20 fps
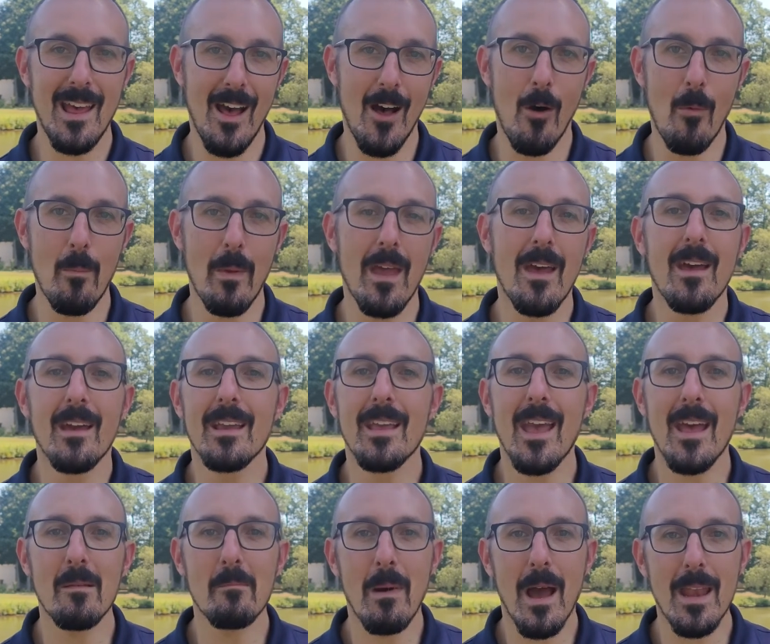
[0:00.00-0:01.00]
help.
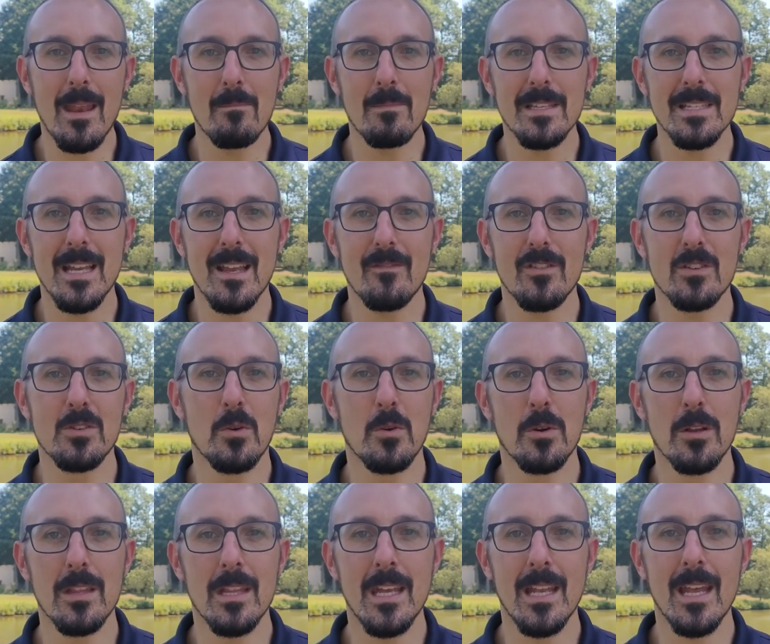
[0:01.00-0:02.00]
Again, my name is David
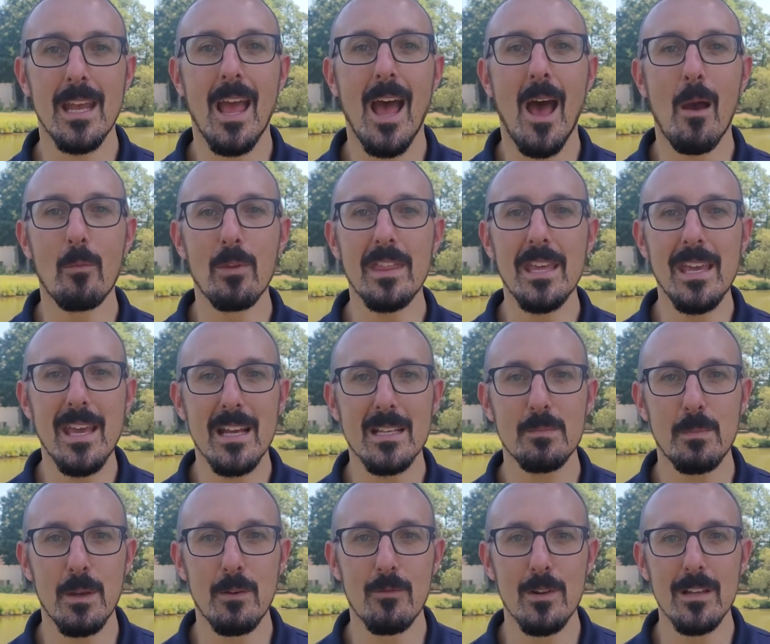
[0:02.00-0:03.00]
Tortellini. I'm with
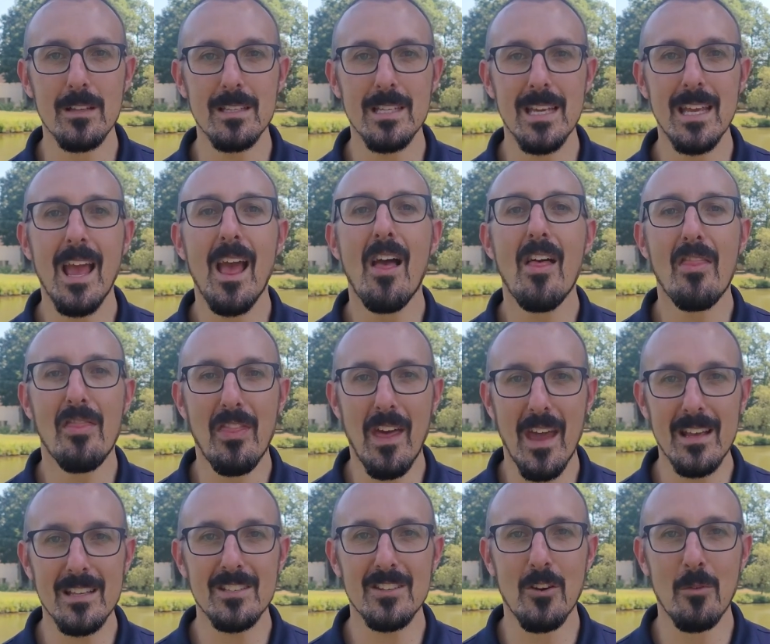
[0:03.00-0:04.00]
eXp Realty.
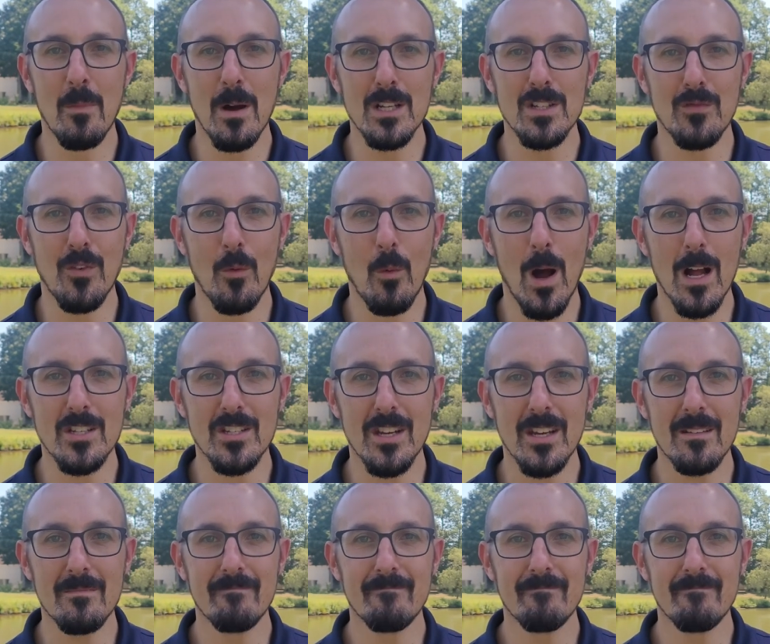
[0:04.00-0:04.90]
Thanks so much for watching.